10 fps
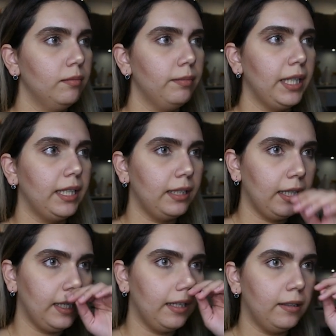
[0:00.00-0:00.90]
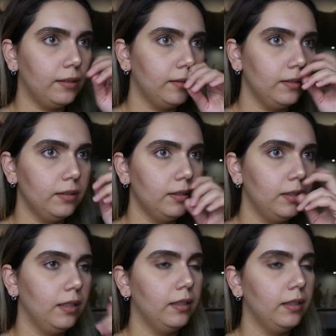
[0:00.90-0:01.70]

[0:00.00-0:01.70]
Penthouse